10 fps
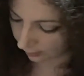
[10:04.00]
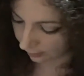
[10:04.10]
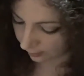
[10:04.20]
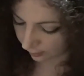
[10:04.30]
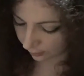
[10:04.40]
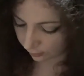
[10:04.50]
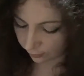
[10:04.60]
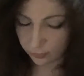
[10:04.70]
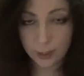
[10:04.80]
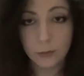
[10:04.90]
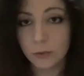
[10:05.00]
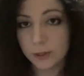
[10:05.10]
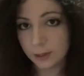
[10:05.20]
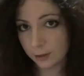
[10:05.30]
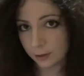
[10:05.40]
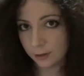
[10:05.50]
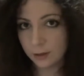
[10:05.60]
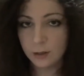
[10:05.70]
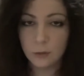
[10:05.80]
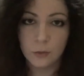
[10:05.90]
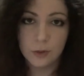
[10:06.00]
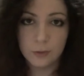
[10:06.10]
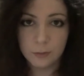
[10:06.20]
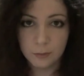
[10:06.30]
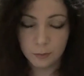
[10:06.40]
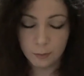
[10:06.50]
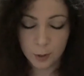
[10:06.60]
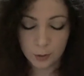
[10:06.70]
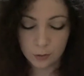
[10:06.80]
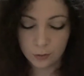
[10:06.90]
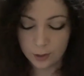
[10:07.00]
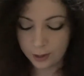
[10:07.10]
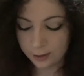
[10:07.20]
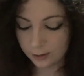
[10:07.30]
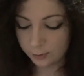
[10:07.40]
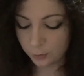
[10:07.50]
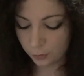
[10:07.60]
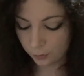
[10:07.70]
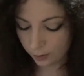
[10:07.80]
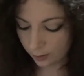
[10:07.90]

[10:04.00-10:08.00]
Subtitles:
So that was the wooden bowl and spoon.